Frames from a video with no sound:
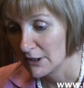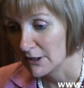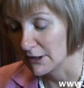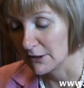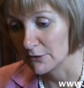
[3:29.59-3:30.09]

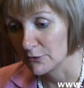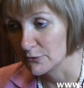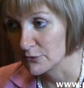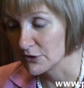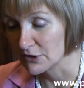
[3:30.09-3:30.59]
it
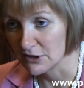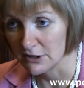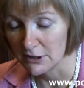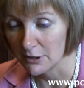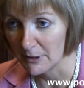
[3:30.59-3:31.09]
includes the
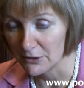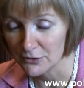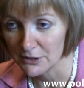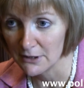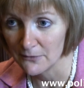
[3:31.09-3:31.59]
Senior Command
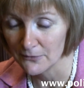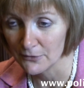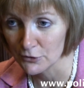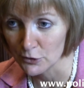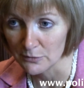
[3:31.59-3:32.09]
Training
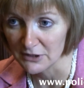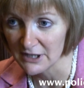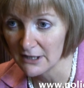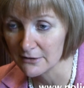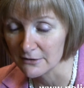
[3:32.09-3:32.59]
for
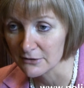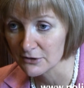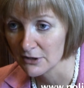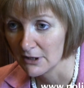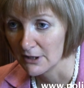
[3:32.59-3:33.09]
Superintendents.